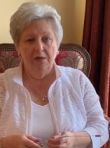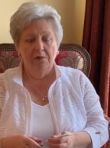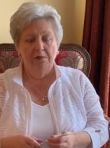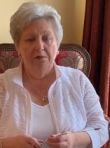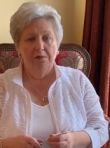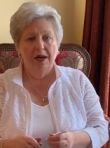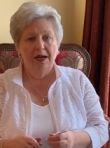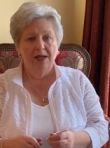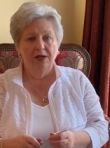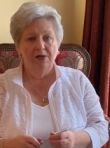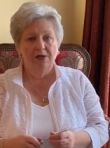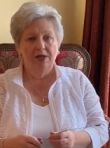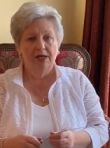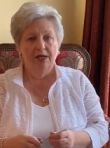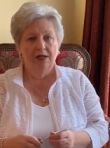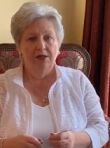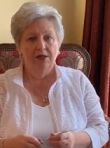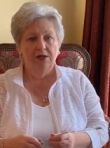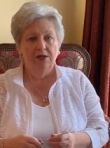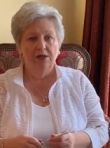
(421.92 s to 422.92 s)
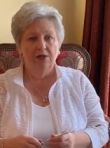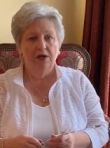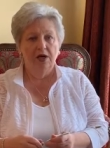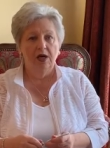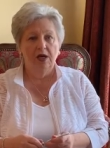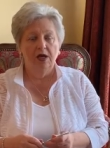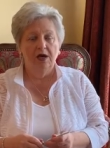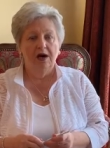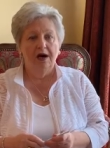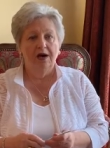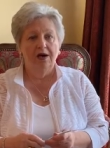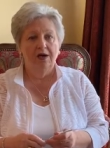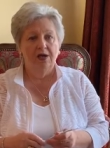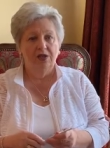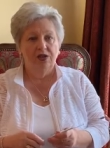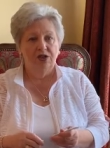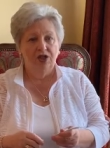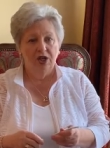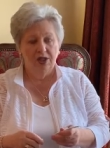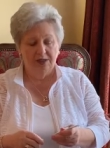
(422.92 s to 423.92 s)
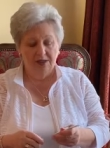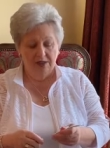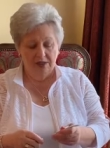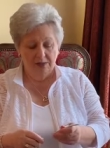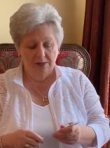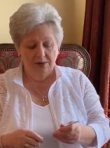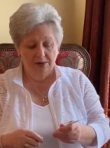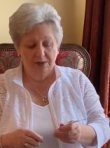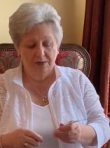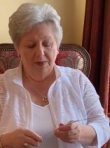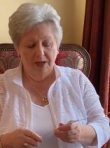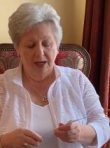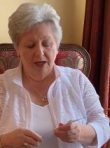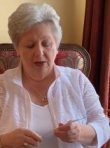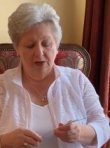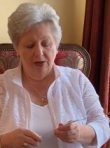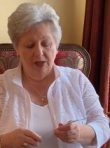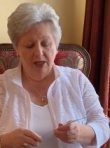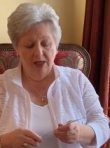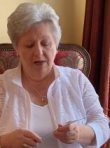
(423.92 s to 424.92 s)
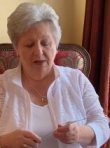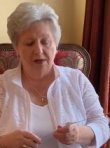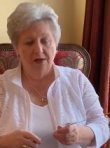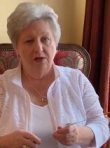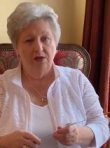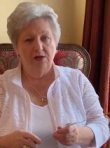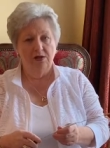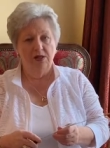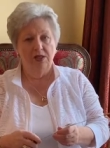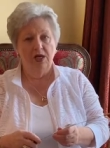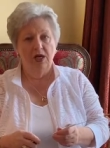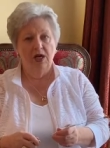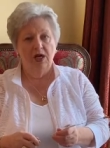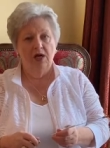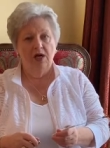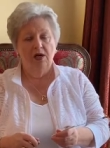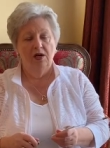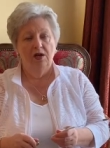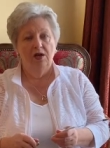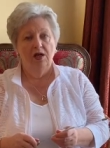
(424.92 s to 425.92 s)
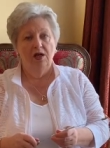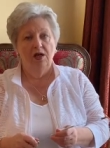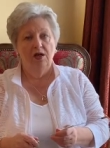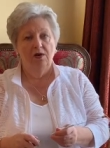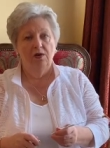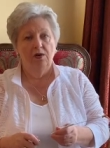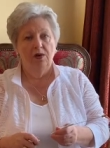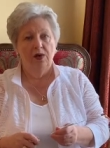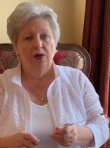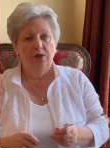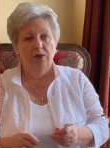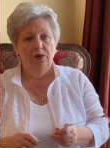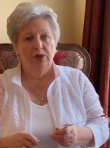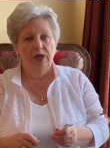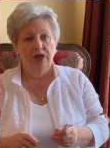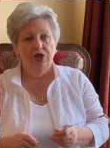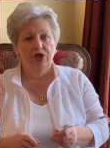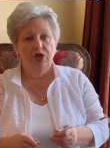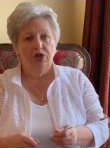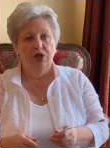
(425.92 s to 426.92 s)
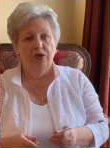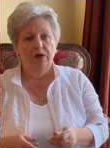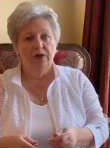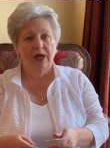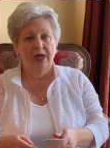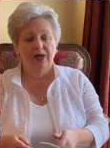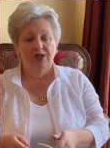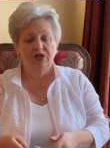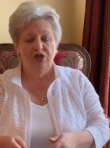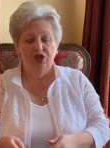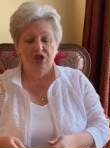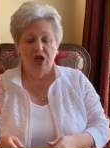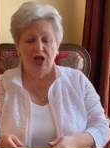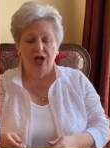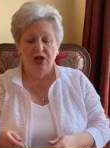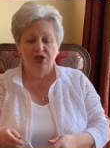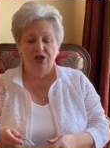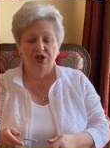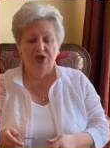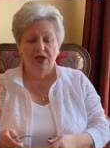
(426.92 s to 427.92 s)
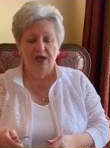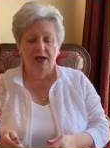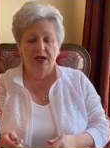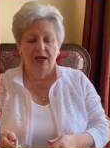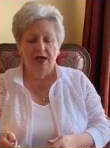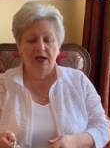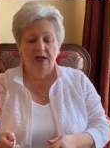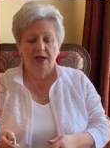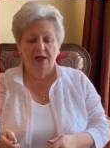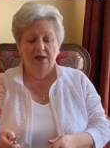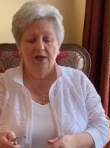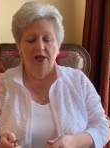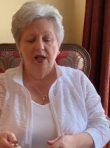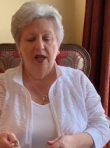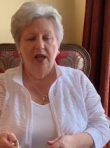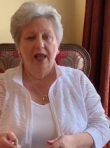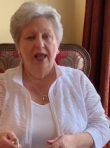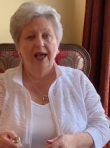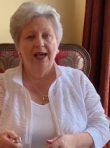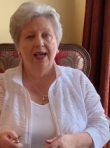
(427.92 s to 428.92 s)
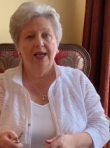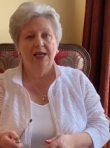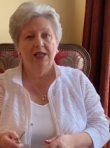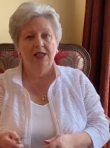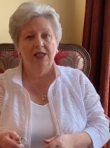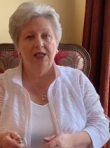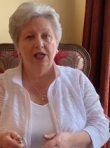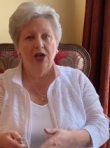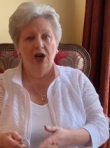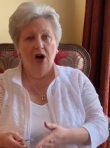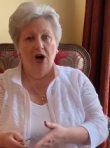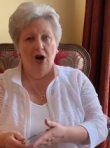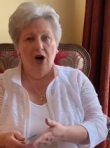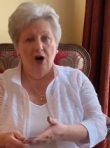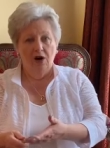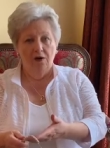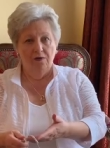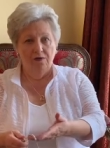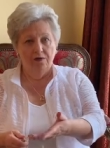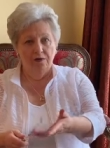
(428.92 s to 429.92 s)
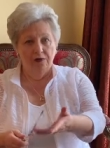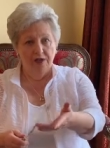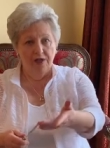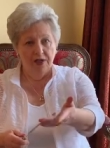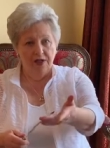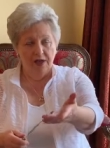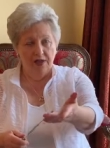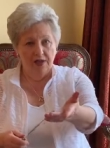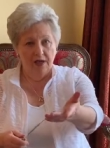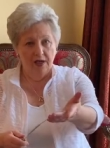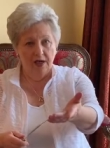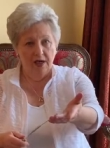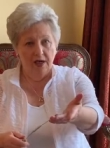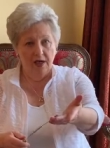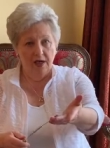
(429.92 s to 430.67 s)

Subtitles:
biotensor are adjustable biotensors, with which you can change the length of the